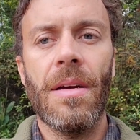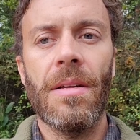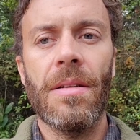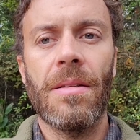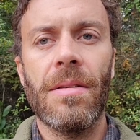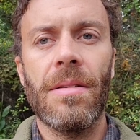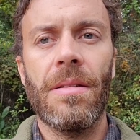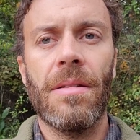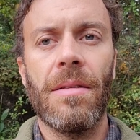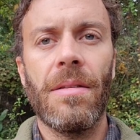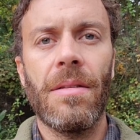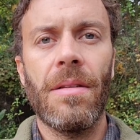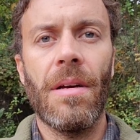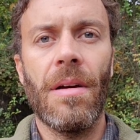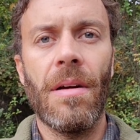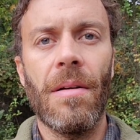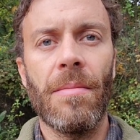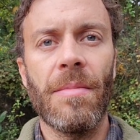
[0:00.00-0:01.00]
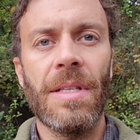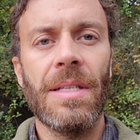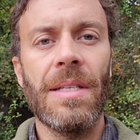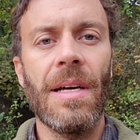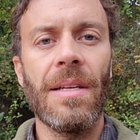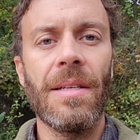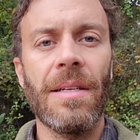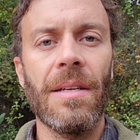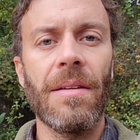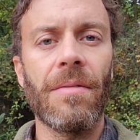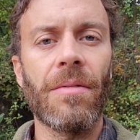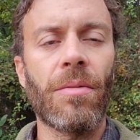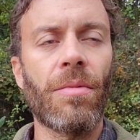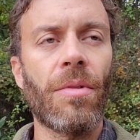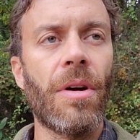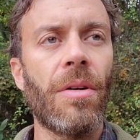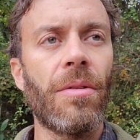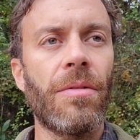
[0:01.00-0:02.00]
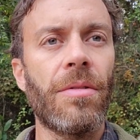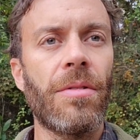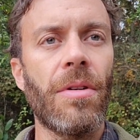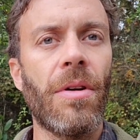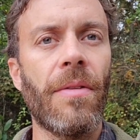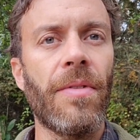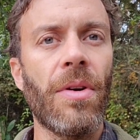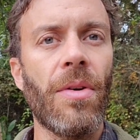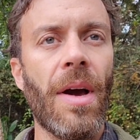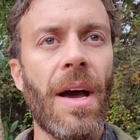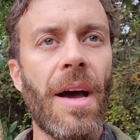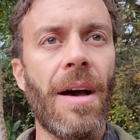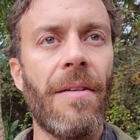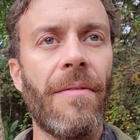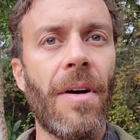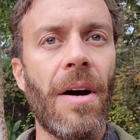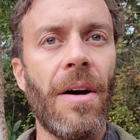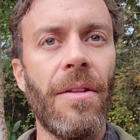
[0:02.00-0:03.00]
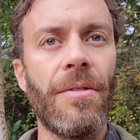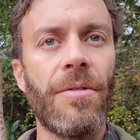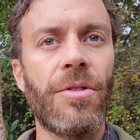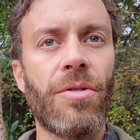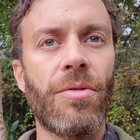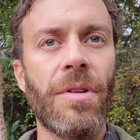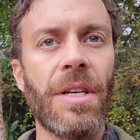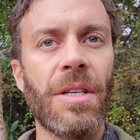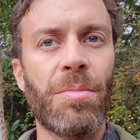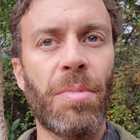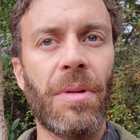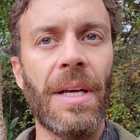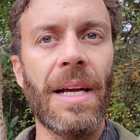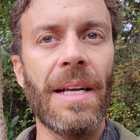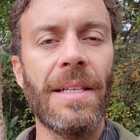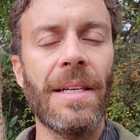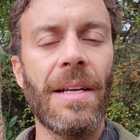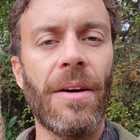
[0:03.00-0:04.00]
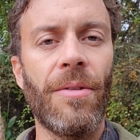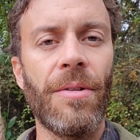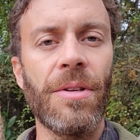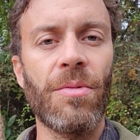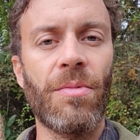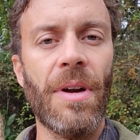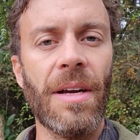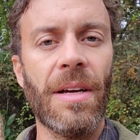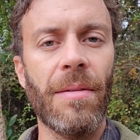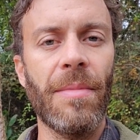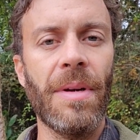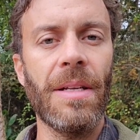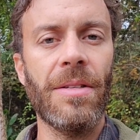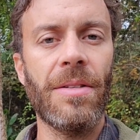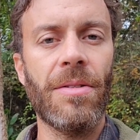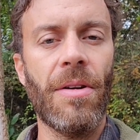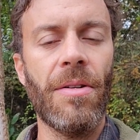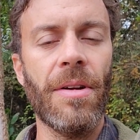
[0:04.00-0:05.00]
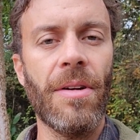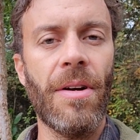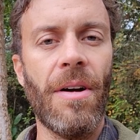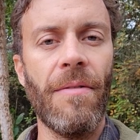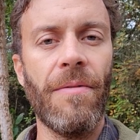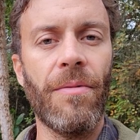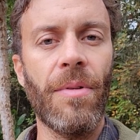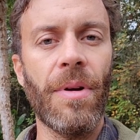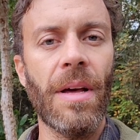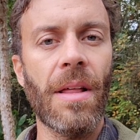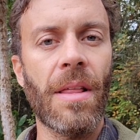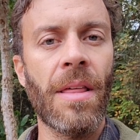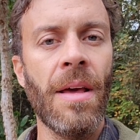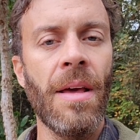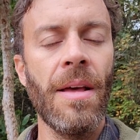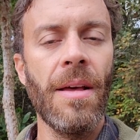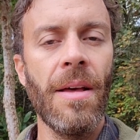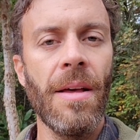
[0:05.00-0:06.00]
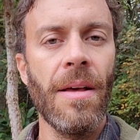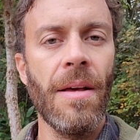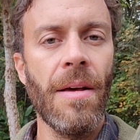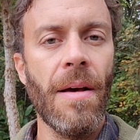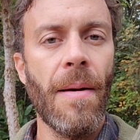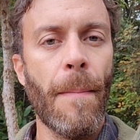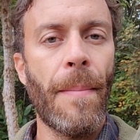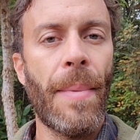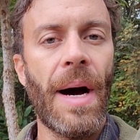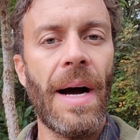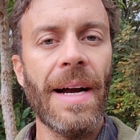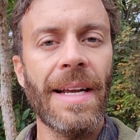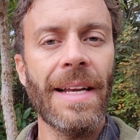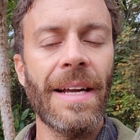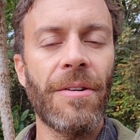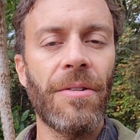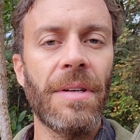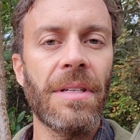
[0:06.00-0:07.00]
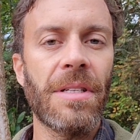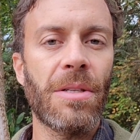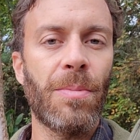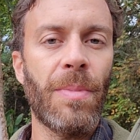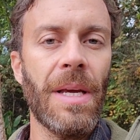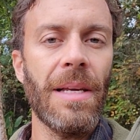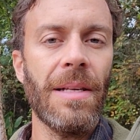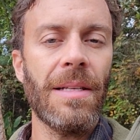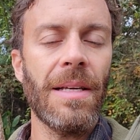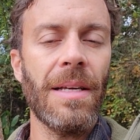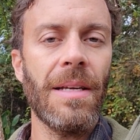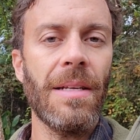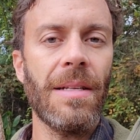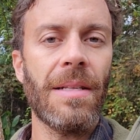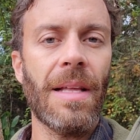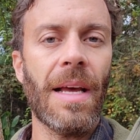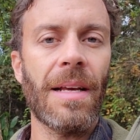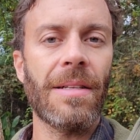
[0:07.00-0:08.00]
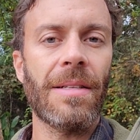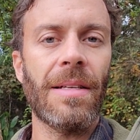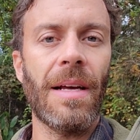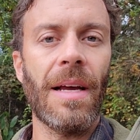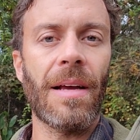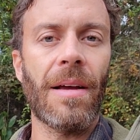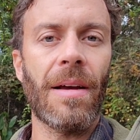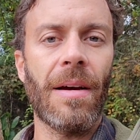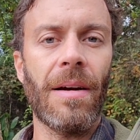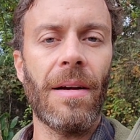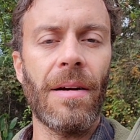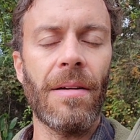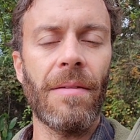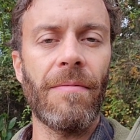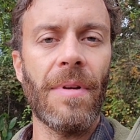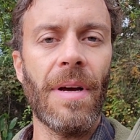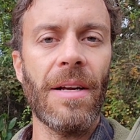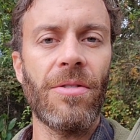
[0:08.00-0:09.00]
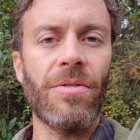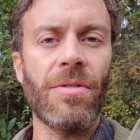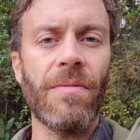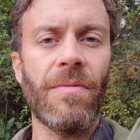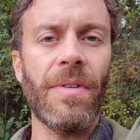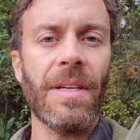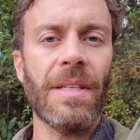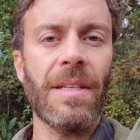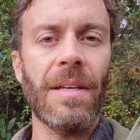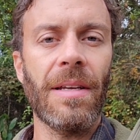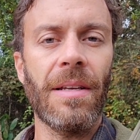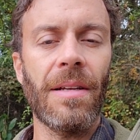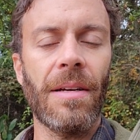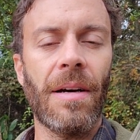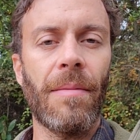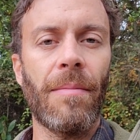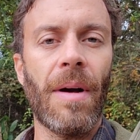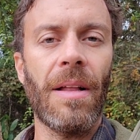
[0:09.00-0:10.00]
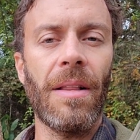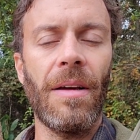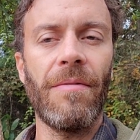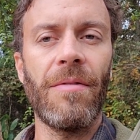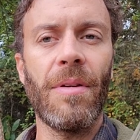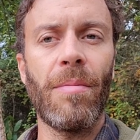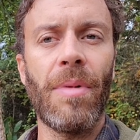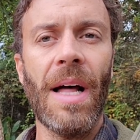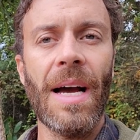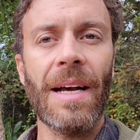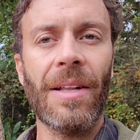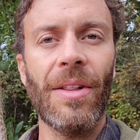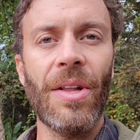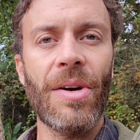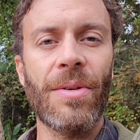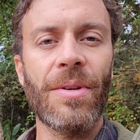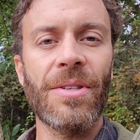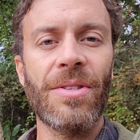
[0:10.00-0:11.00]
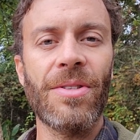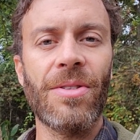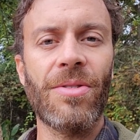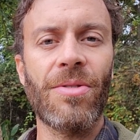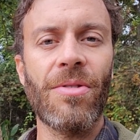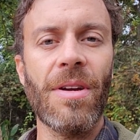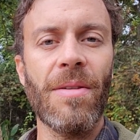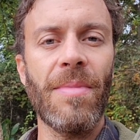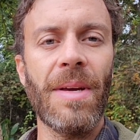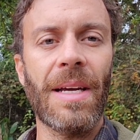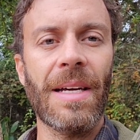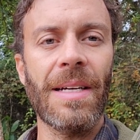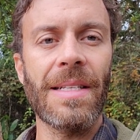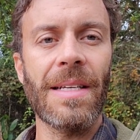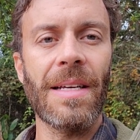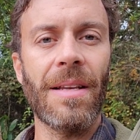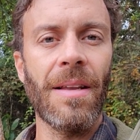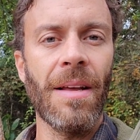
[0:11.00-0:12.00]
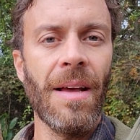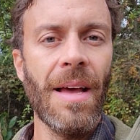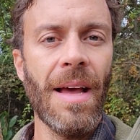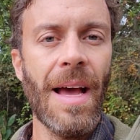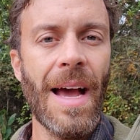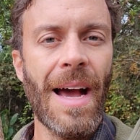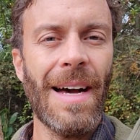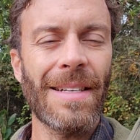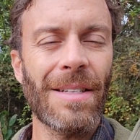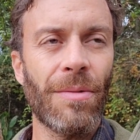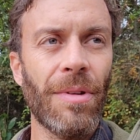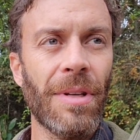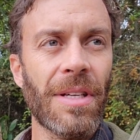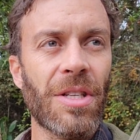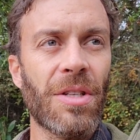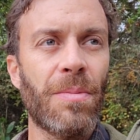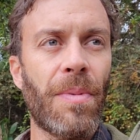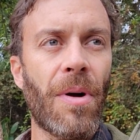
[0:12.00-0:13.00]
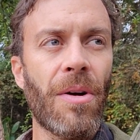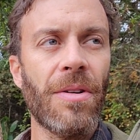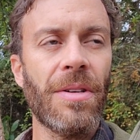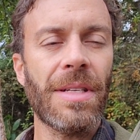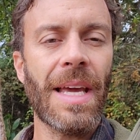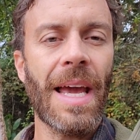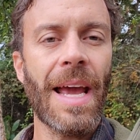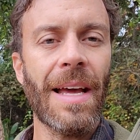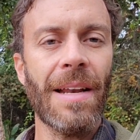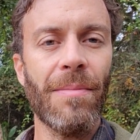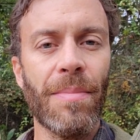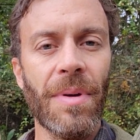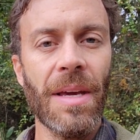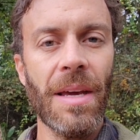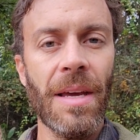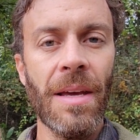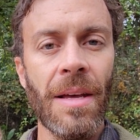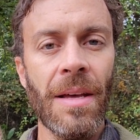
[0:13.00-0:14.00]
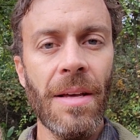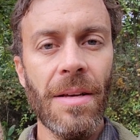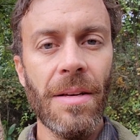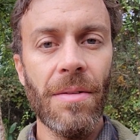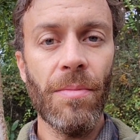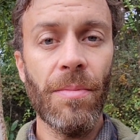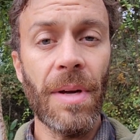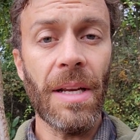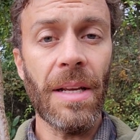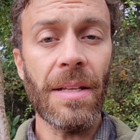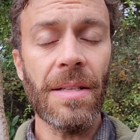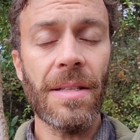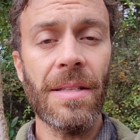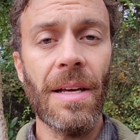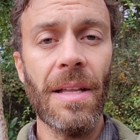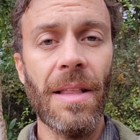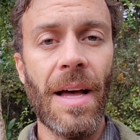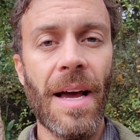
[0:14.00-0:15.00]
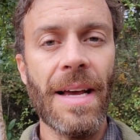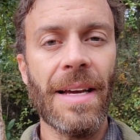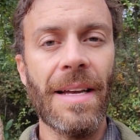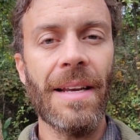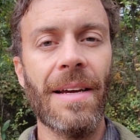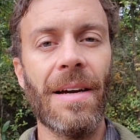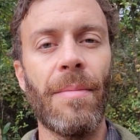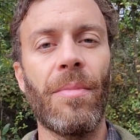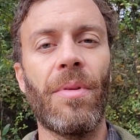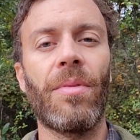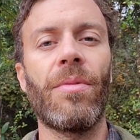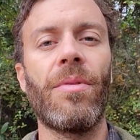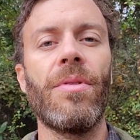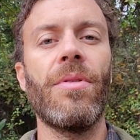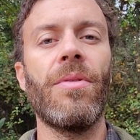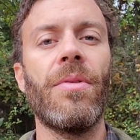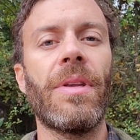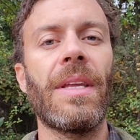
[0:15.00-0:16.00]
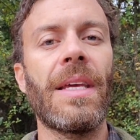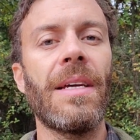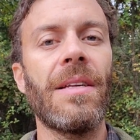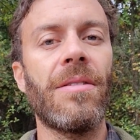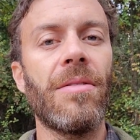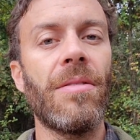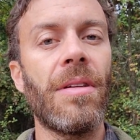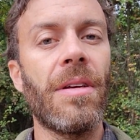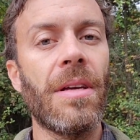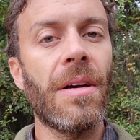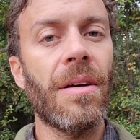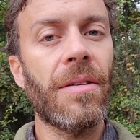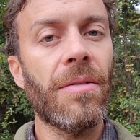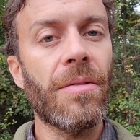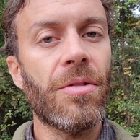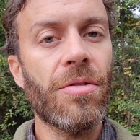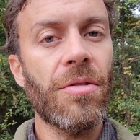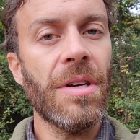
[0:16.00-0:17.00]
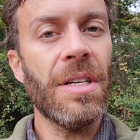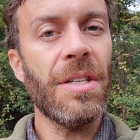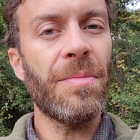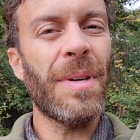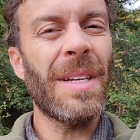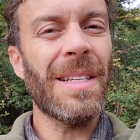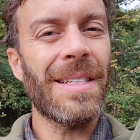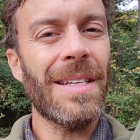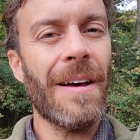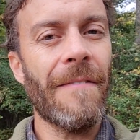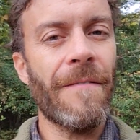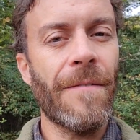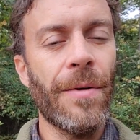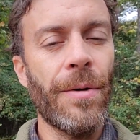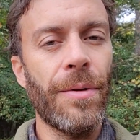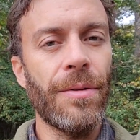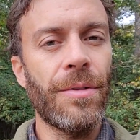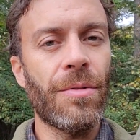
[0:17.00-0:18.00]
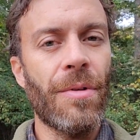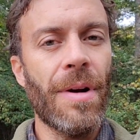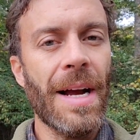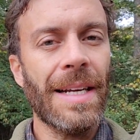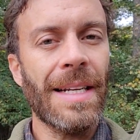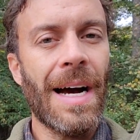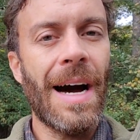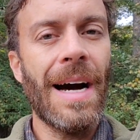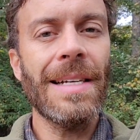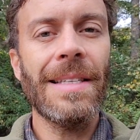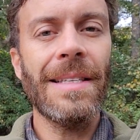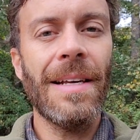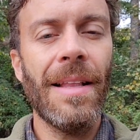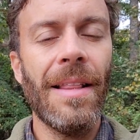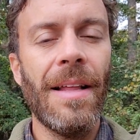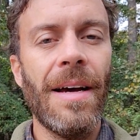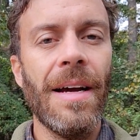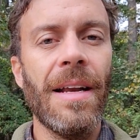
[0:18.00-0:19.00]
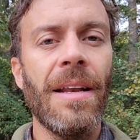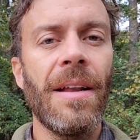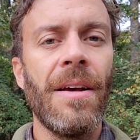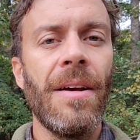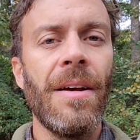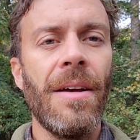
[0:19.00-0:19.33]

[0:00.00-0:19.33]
some stunting of growth. So if you have other trees planted, I always recommend starting off with pioneering species, things like nitrogen fixing. I love the black locust tree because it has a really sparse canopy, meaning the sunlight can come through and get to the younger trees, but it's not full direct hot sunlight.